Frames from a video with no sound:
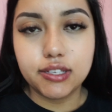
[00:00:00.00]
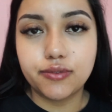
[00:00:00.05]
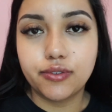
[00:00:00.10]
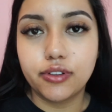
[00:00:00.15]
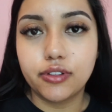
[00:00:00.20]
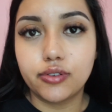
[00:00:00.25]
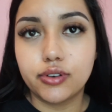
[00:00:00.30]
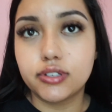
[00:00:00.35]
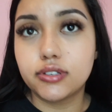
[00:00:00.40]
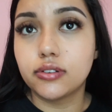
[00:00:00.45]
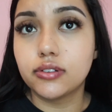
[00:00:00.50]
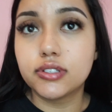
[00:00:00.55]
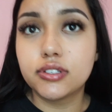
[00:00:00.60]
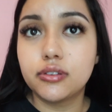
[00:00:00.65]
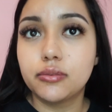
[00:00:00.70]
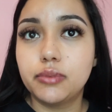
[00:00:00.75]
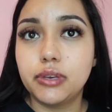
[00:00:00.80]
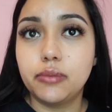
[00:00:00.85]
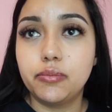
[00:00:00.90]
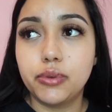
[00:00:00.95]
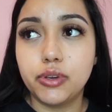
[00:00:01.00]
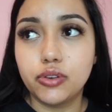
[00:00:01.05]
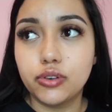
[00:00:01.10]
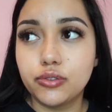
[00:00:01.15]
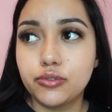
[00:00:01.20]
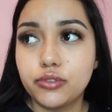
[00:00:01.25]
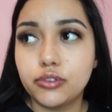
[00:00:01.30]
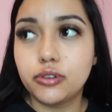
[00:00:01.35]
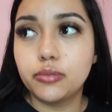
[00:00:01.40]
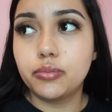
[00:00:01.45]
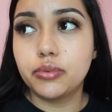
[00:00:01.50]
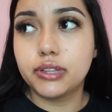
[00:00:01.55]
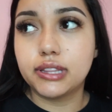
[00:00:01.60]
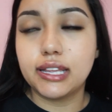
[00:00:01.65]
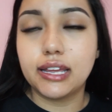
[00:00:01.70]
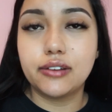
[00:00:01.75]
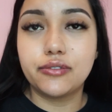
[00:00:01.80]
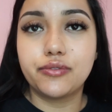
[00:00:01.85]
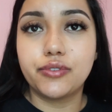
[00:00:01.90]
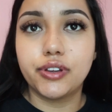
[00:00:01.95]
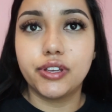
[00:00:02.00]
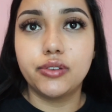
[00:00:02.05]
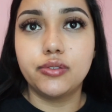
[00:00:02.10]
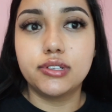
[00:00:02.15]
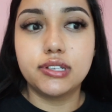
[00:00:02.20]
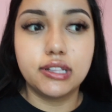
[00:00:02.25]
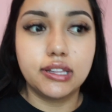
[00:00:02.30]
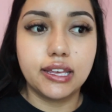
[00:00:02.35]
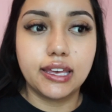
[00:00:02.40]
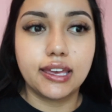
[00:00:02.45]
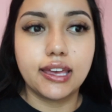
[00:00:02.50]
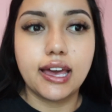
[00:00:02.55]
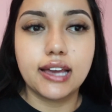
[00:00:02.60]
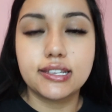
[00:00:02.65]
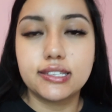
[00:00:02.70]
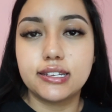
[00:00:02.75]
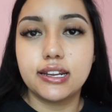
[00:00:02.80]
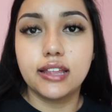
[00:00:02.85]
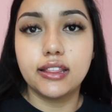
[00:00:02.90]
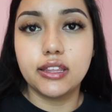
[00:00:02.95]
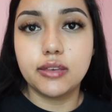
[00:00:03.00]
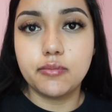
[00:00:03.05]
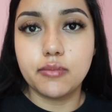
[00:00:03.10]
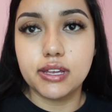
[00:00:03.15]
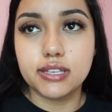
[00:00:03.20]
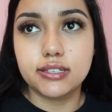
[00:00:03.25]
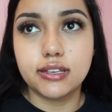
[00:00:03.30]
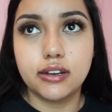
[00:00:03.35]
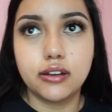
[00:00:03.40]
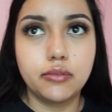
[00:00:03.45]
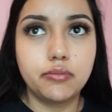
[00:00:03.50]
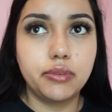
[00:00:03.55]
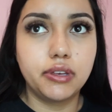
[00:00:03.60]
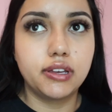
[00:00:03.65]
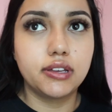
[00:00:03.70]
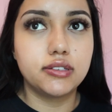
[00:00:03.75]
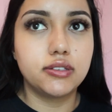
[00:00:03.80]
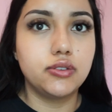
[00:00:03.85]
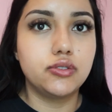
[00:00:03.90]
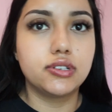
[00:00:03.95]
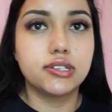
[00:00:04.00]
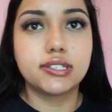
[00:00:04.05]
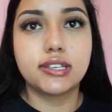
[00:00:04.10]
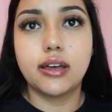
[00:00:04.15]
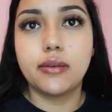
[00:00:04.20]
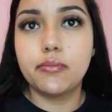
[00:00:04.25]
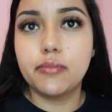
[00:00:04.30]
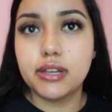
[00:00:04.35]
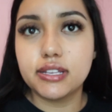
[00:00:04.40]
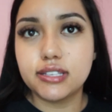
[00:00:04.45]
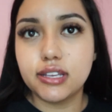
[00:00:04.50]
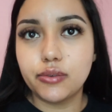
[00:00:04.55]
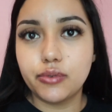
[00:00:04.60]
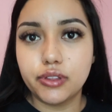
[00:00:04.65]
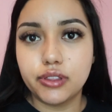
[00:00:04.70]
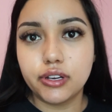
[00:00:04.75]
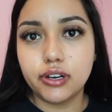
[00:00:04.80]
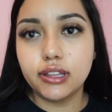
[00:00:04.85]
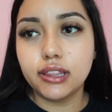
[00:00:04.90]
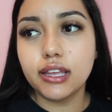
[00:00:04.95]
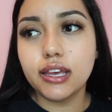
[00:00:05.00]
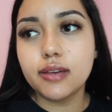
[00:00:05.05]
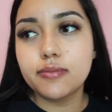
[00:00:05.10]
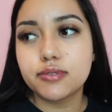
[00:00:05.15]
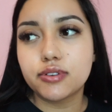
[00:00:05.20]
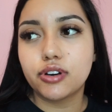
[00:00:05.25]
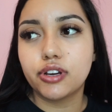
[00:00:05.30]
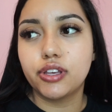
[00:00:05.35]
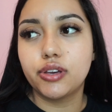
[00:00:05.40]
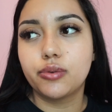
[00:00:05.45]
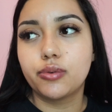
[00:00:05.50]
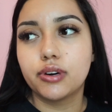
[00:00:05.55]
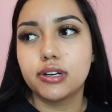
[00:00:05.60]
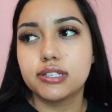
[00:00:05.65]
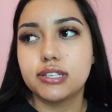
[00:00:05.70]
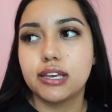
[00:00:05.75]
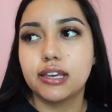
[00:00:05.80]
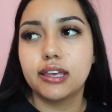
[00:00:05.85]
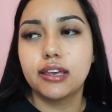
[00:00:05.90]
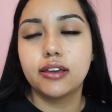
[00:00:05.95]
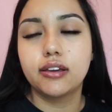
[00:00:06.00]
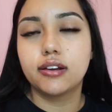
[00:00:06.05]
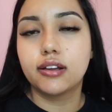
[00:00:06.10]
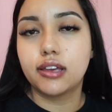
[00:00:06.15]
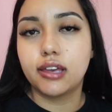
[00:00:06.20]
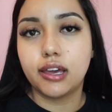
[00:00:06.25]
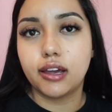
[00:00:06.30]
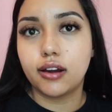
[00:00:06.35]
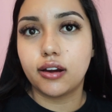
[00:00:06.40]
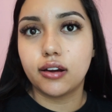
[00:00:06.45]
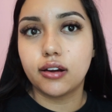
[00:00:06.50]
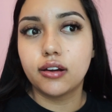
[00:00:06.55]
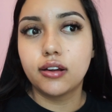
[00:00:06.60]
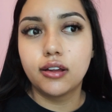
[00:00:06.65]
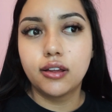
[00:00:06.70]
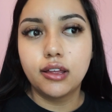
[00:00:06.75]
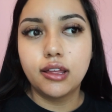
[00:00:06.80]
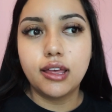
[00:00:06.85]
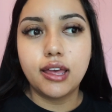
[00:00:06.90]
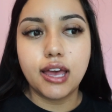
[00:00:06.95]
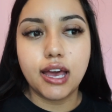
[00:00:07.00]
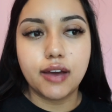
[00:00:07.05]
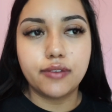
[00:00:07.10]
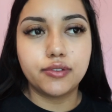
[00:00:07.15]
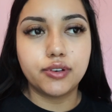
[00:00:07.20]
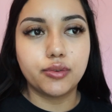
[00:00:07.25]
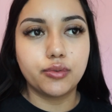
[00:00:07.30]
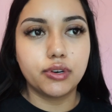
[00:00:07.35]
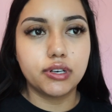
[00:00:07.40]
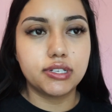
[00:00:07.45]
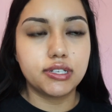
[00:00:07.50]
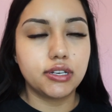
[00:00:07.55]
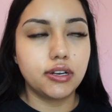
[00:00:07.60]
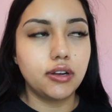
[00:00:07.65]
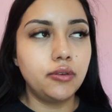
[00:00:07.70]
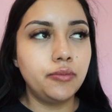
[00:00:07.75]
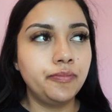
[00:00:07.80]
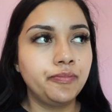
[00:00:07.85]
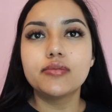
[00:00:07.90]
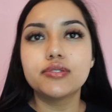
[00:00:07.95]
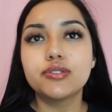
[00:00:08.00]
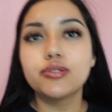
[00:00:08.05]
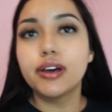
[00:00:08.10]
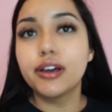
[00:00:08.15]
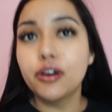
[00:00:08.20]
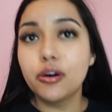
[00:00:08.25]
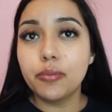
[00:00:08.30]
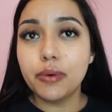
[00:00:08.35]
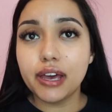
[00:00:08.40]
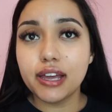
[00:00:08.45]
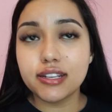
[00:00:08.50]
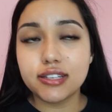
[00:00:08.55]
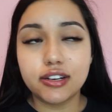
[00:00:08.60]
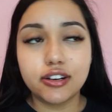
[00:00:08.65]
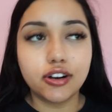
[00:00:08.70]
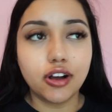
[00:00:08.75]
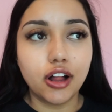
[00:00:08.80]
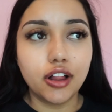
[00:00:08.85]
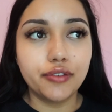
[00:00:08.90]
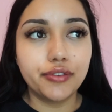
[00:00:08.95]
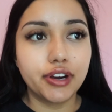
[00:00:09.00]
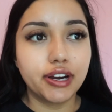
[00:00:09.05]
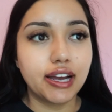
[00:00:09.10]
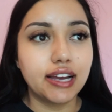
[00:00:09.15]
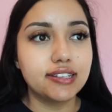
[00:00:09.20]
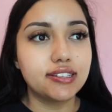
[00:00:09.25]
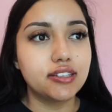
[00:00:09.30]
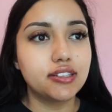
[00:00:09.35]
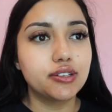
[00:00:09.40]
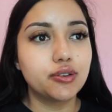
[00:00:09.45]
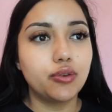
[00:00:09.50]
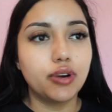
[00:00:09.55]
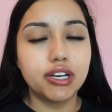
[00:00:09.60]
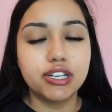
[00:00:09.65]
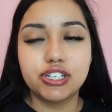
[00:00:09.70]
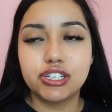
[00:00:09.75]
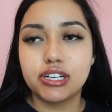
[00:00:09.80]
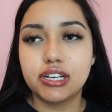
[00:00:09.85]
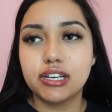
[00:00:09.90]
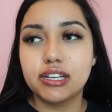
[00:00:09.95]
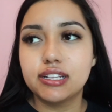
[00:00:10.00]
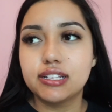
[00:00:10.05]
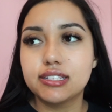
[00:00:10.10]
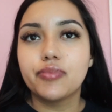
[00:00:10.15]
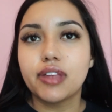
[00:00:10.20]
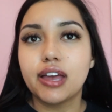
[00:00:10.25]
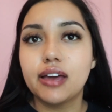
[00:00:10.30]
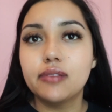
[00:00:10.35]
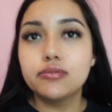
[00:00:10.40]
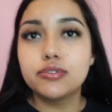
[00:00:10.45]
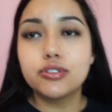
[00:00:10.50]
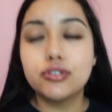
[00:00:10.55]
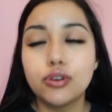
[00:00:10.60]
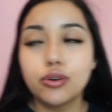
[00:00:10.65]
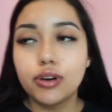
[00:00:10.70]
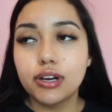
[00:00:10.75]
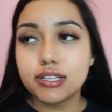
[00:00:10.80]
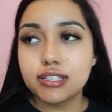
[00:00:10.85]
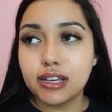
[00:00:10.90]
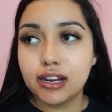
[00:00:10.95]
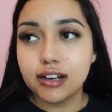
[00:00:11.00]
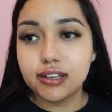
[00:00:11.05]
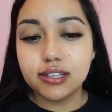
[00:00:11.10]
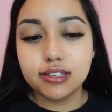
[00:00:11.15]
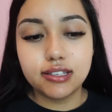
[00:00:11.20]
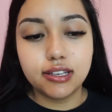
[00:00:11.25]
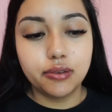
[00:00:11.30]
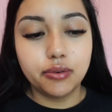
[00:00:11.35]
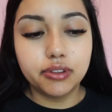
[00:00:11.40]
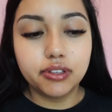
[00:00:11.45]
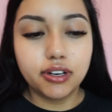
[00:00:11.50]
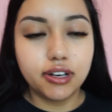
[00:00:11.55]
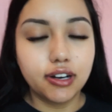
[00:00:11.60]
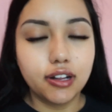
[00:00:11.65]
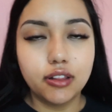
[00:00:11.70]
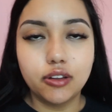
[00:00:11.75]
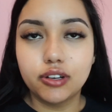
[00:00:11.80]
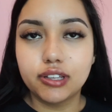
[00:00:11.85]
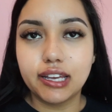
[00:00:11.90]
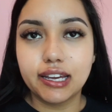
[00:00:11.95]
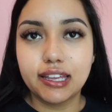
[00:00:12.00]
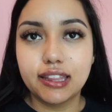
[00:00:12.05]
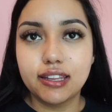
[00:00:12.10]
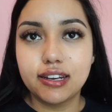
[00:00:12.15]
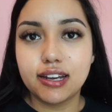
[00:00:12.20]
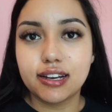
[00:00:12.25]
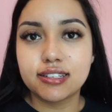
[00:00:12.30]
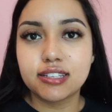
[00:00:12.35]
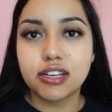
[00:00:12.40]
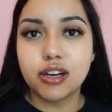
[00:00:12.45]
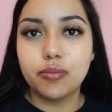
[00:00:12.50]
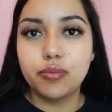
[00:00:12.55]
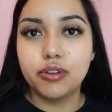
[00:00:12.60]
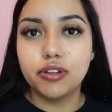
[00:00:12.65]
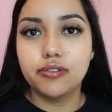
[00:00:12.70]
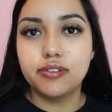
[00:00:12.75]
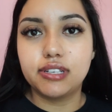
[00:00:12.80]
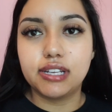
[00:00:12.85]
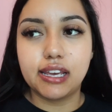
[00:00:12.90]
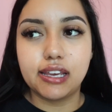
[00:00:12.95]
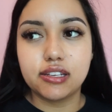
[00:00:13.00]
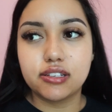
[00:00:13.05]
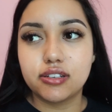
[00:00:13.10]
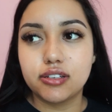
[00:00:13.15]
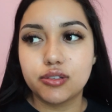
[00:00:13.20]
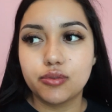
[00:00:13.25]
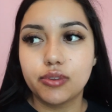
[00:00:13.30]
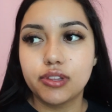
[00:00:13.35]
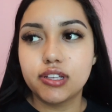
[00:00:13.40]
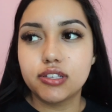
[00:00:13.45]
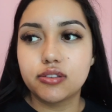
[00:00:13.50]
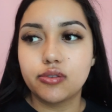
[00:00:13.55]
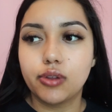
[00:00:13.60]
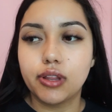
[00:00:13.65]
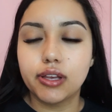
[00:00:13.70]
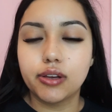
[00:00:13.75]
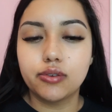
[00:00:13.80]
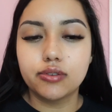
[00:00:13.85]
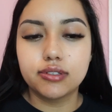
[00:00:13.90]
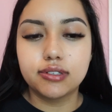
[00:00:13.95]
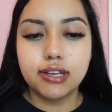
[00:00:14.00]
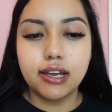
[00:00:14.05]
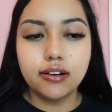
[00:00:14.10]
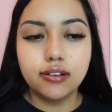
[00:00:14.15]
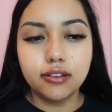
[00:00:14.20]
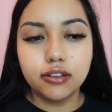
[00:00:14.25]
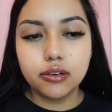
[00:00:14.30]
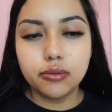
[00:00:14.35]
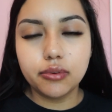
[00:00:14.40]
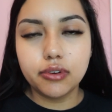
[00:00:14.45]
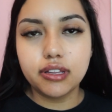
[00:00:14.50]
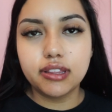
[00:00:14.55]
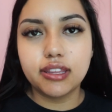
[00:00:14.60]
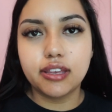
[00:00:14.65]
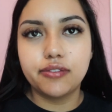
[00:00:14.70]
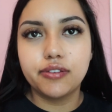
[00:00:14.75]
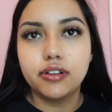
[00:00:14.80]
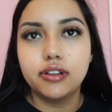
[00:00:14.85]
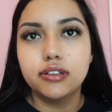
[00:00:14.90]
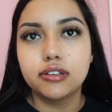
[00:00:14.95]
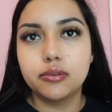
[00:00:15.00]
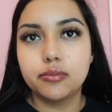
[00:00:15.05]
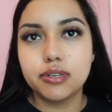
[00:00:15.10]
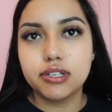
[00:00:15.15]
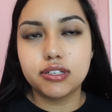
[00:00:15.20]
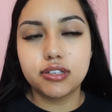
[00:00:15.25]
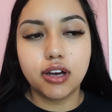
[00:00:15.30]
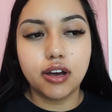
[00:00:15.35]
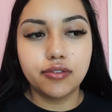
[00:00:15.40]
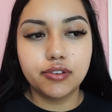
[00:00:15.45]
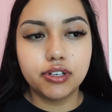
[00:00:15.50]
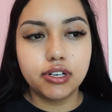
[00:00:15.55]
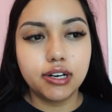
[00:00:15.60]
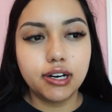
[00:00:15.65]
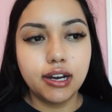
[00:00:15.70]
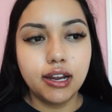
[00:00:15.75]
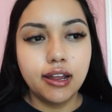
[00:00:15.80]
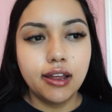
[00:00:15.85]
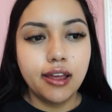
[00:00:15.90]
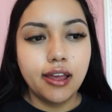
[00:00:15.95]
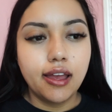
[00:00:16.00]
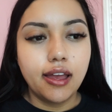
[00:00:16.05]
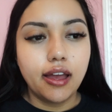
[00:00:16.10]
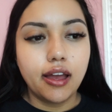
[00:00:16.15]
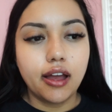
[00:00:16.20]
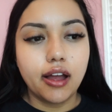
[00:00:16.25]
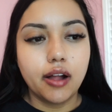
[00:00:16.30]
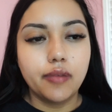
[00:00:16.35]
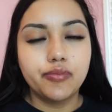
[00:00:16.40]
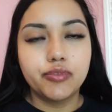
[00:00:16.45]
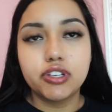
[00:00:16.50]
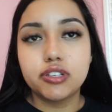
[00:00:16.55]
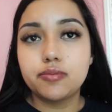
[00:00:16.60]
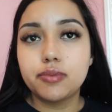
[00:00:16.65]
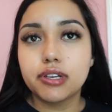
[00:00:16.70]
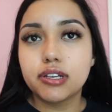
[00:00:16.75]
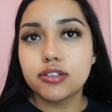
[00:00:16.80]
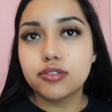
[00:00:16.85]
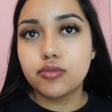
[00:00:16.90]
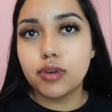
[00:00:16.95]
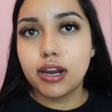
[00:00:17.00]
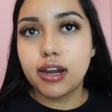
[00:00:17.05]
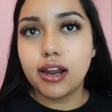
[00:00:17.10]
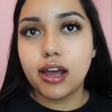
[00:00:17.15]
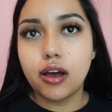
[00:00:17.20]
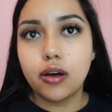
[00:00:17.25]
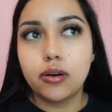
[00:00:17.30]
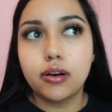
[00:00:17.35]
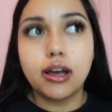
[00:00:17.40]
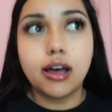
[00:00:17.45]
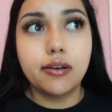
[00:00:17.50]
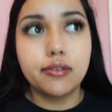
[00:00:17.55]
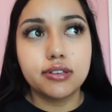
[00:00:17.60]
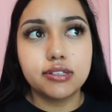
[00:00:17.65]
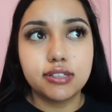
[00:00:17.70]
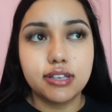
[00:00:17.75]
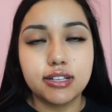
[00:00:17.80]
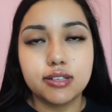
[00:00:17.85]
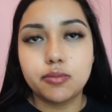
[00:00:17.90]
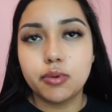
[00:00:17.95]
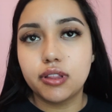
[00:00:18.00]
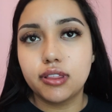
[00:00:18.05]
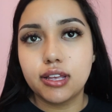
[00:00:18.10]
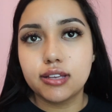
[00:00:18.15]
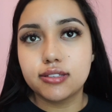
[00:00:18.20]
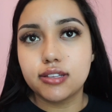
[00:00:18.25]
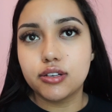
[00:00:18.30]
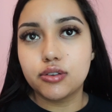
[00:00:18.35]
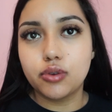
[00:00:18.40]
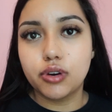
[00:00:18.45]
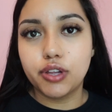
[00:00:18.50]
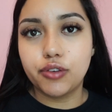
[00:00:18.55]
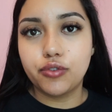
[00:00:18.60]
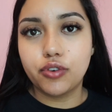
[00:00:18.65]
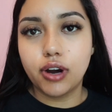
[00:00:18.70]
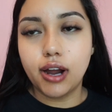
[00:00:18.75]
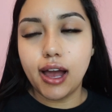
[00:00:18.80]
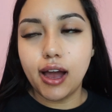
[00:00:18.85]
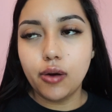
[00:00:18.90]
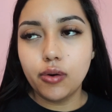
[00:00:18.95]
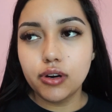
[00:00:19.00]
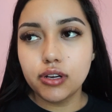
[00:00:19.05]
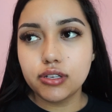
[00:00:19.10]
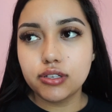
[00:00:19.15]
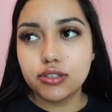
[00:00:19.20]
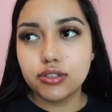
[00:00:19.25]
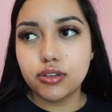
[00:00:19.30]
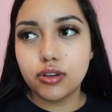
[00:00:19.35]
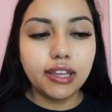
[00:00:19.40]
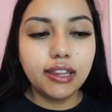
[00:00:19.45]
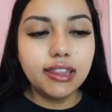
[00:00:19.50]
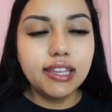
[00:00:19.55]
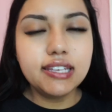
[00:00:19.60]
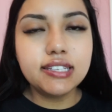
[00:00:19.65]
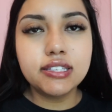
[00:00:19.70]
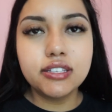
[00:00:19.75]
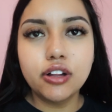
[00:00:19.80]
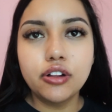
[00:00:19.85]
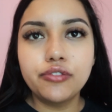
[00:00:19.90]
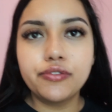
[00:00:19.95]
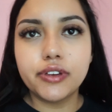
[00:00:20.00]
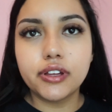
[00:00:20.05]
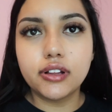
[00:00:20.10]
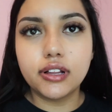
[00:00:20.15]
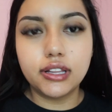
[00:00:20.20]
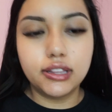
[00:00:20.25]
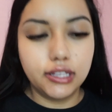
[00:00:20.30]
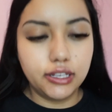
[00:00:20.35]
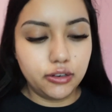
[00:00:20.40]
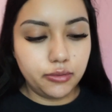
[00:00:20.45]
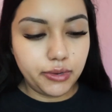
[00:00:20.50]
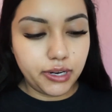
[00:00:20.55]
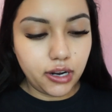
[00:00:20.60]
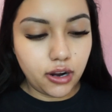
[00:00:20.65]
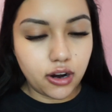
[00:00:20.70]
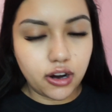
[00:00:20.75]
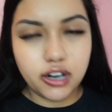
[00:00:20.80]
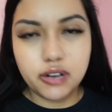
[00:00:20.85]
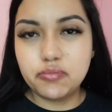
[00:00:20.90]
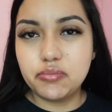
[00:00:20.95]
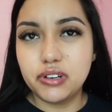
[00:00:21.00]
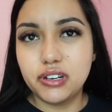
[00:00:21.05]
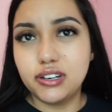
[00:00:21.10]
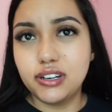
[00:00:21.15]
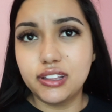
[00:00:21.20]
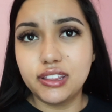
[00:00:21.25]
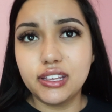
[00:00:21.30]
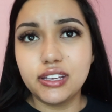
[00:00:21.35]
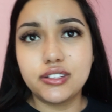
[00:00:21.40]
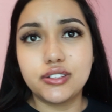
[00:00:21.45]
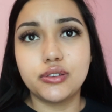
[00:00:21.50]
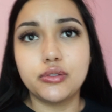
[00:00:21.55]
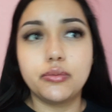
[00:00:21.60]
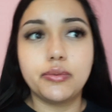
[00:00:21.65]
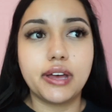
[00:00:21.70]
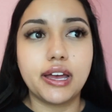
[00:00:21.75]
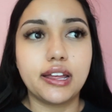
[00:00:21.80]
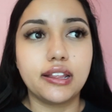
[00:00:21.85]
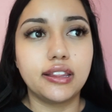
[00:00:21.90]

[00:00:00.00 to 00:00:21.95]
for the results to be beautiful, but then for you to like accidentally mess it up because you just kept messing with your lips or you weren't taking good care afterwards, you know? So I hope I answered all of your guys' questions. I'm so excited to see what they're gonna look like in the next couple of days. Just when the swelling goes down a little bit, they feel a little bit softer. Just because right now, obviously it's been less than 24 hours, so they still feel a little bit hard, but nothing too bad.